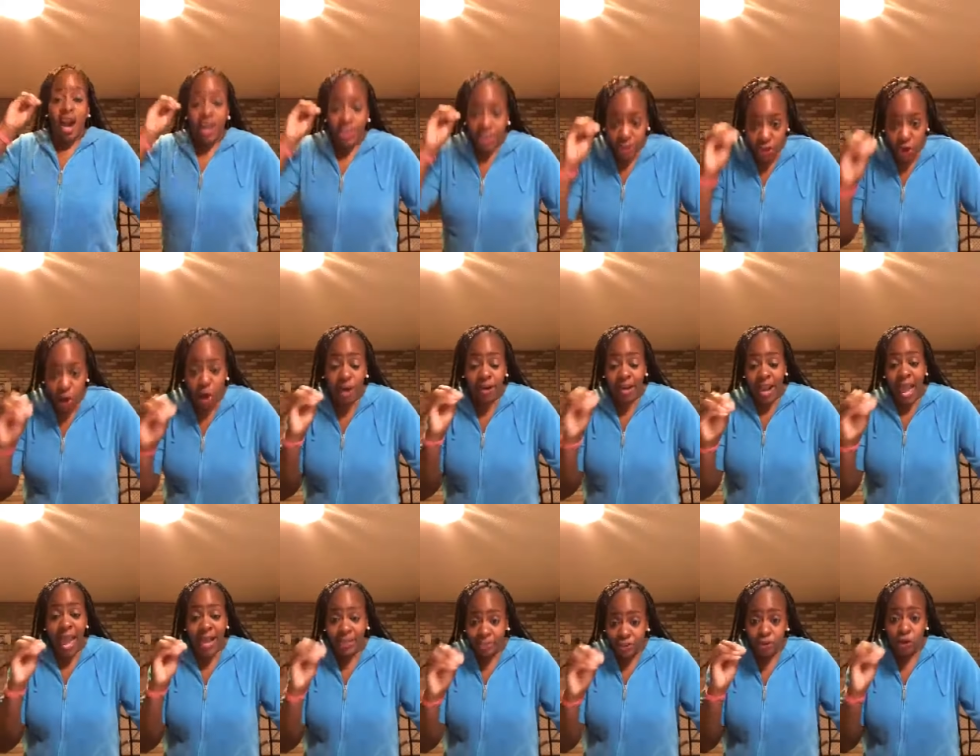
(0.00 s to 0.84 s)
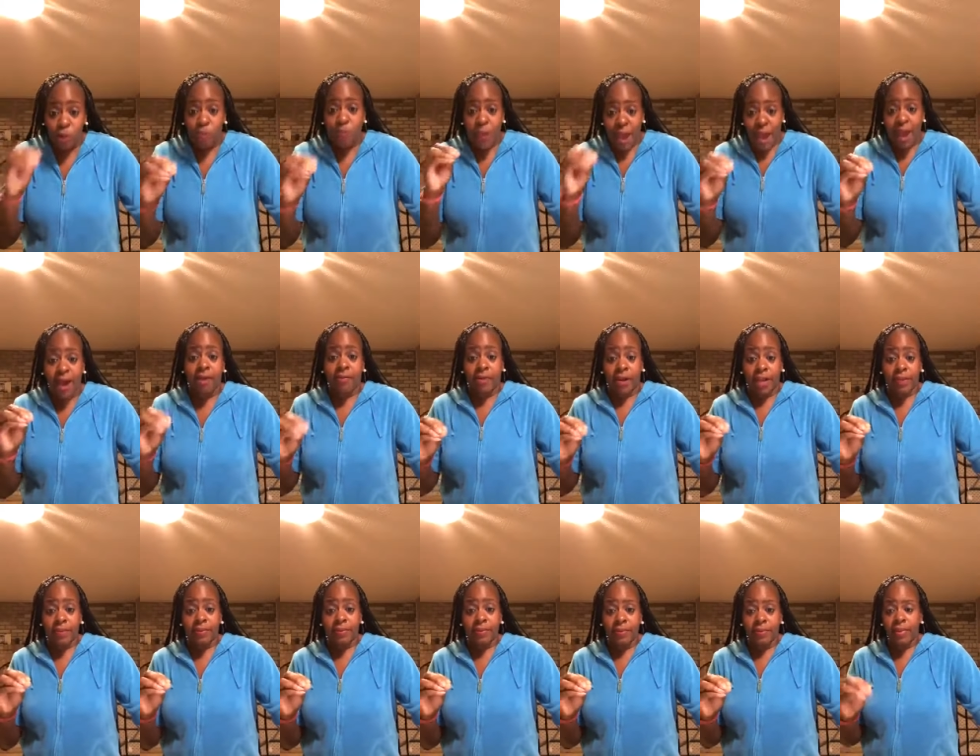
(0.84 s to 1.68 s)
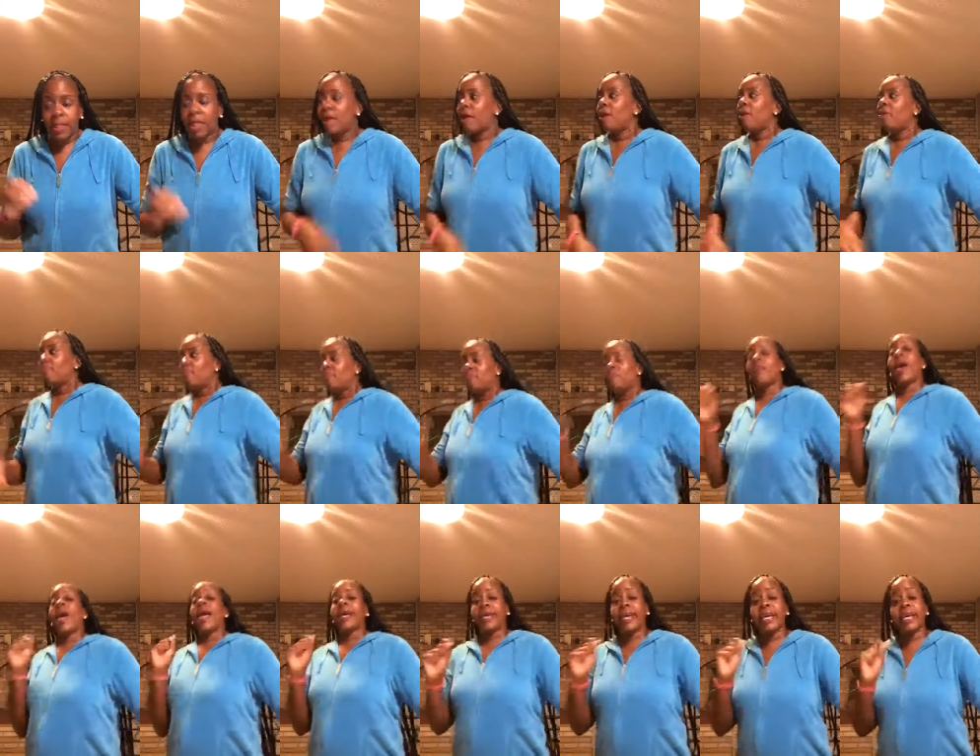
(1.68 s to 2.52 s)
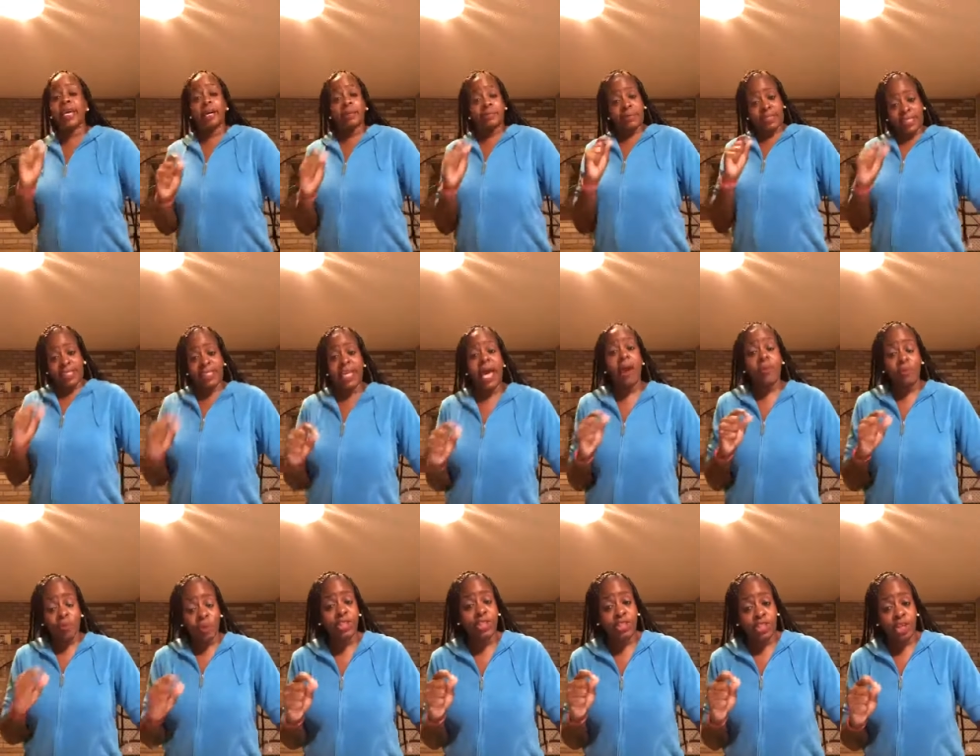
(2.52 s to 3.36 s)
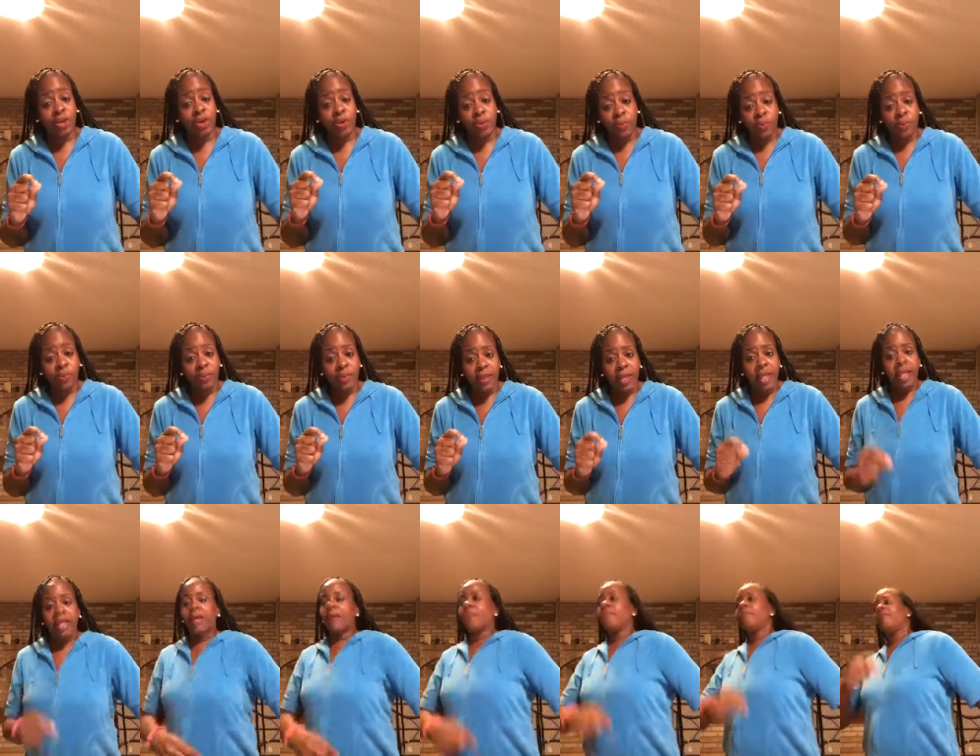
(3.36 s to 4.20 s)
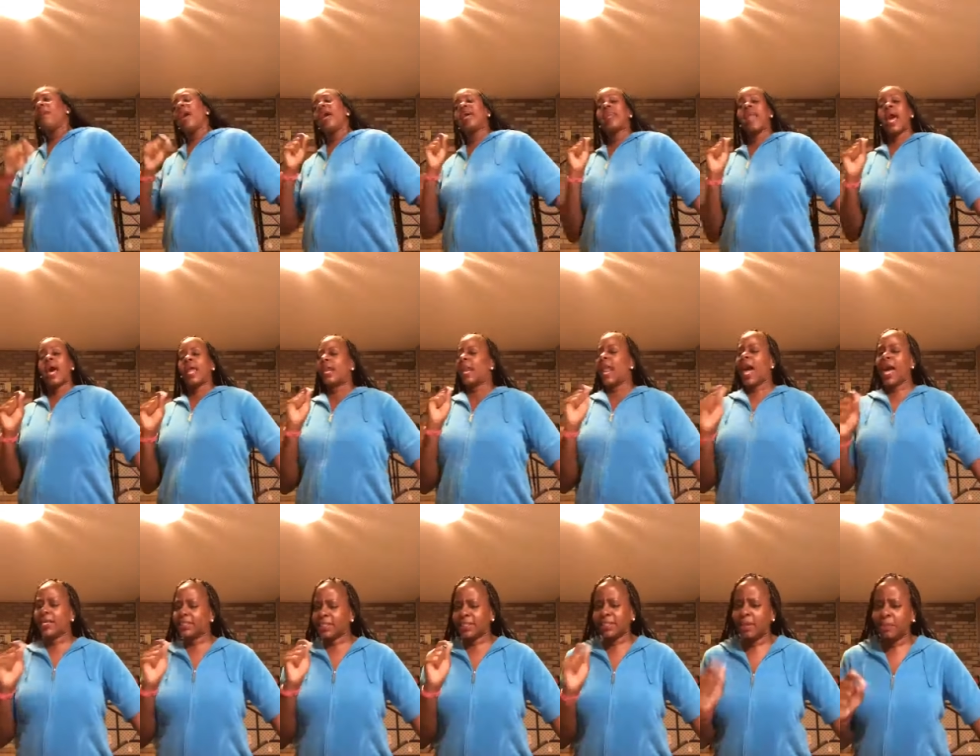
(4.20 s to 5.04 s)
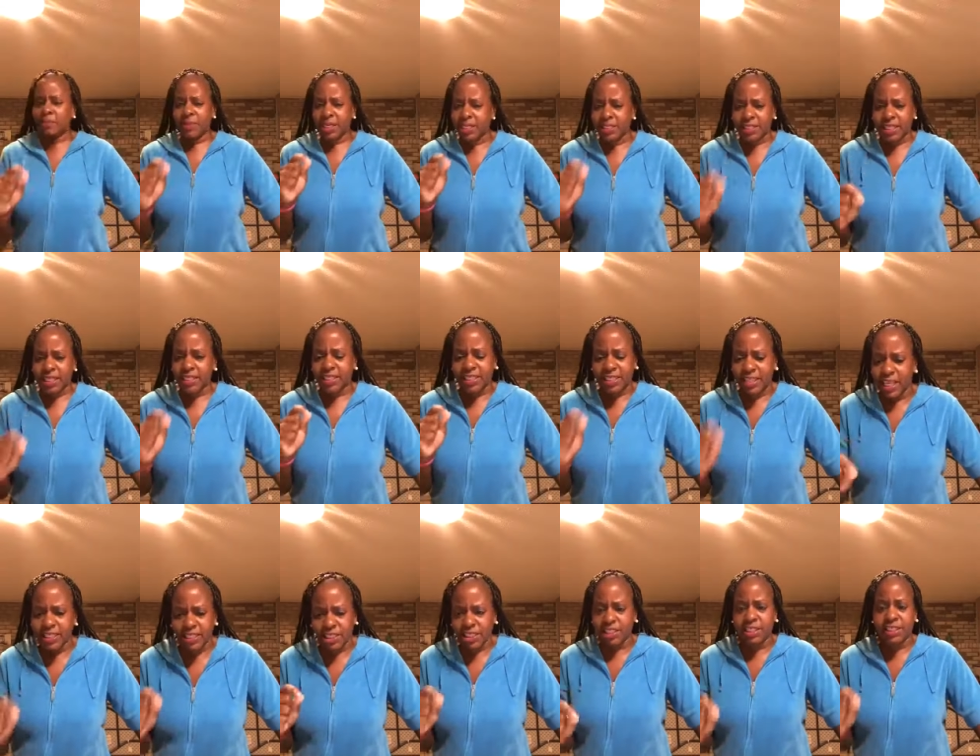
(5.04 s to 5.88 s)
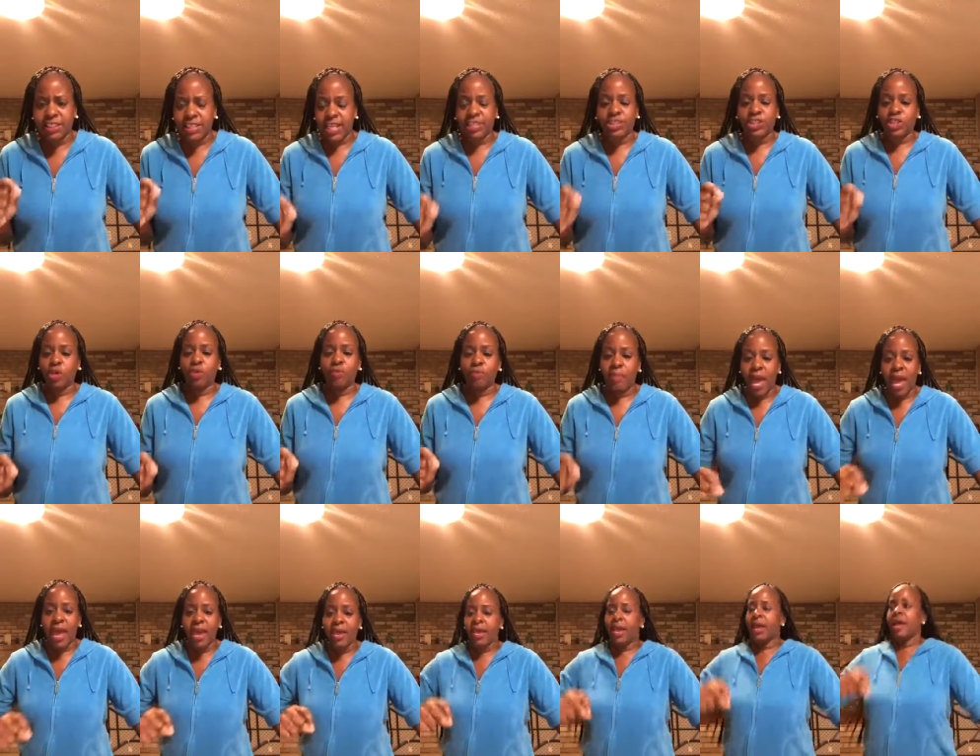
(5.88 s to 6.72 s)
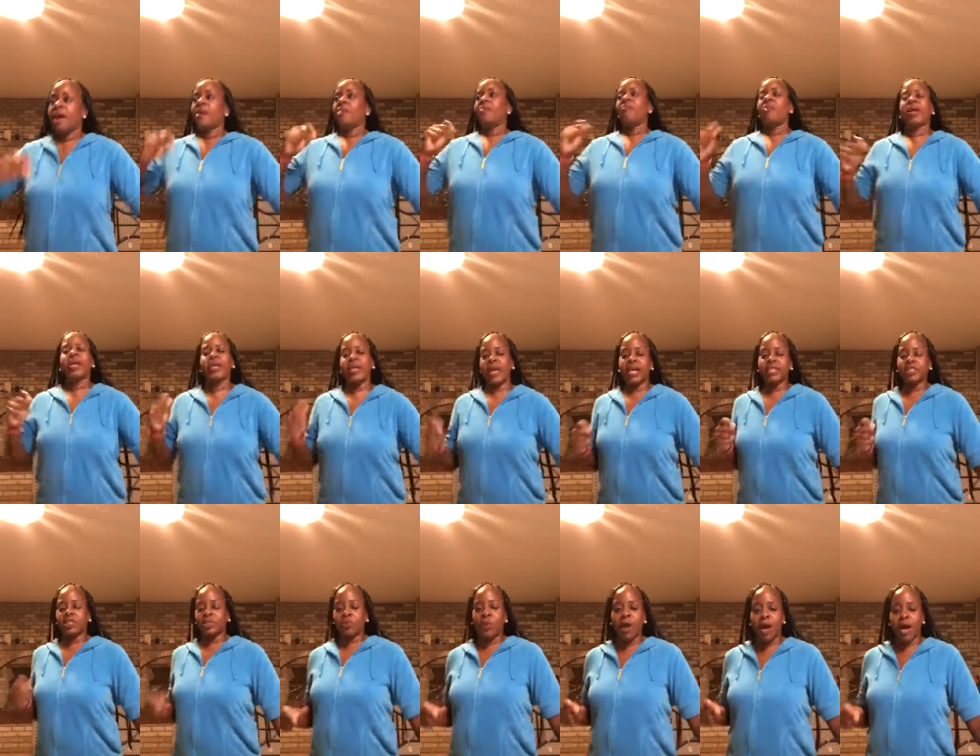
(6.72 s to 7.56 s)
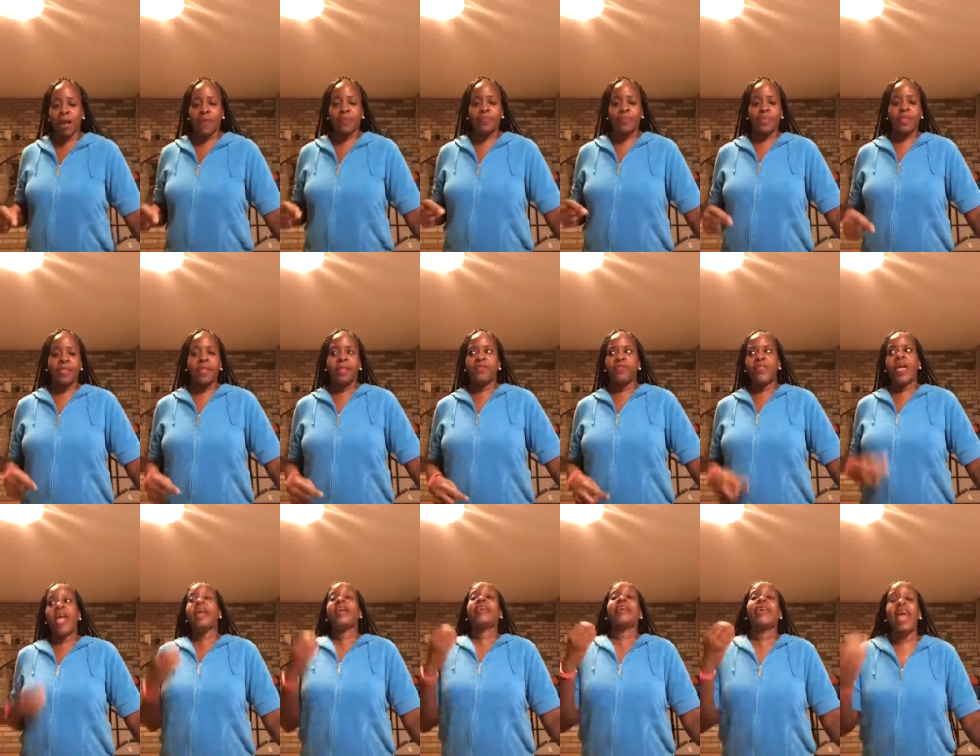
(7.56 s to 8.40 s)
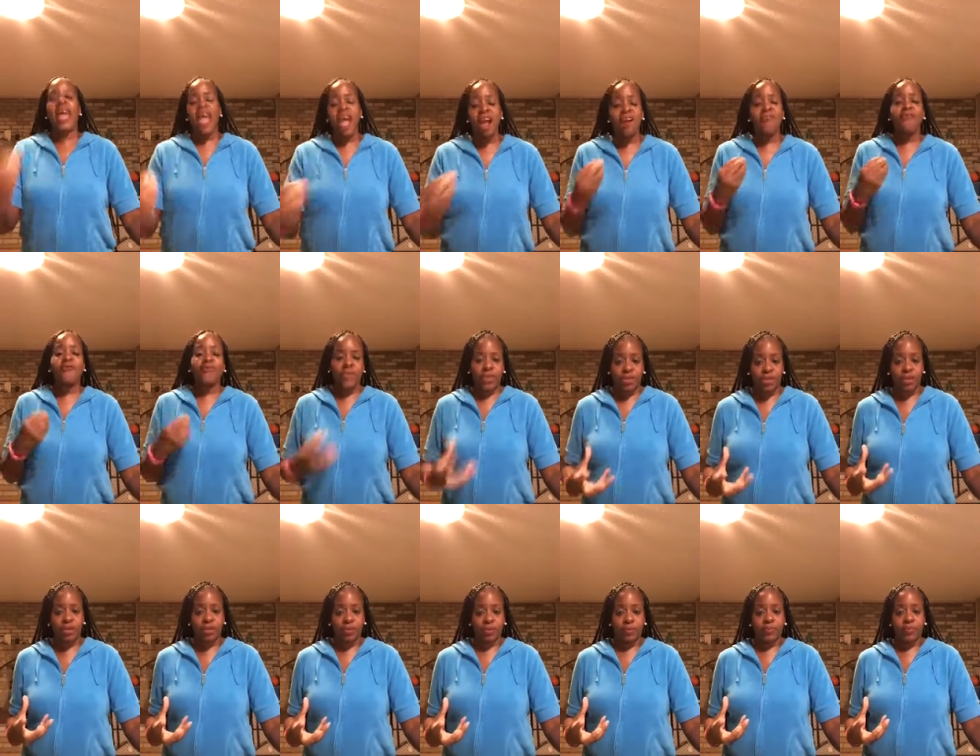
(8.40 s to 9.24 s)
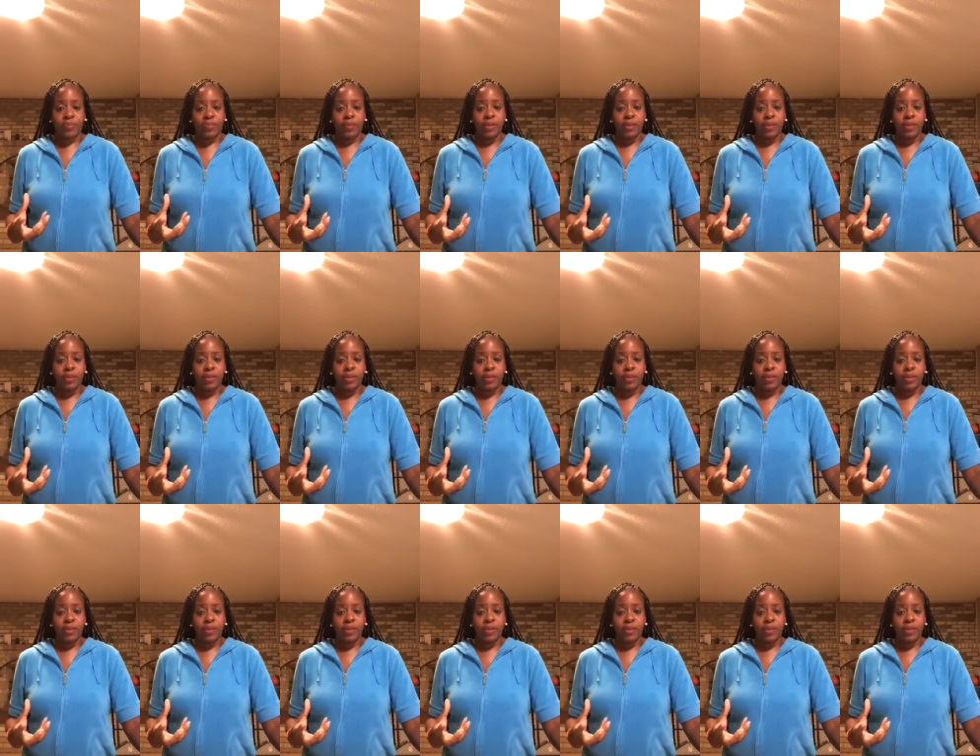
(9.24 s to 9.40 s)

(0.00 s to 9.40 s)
your natural parent may get upset with you, may not like some of the decisions that you make, but guess what? They care for you.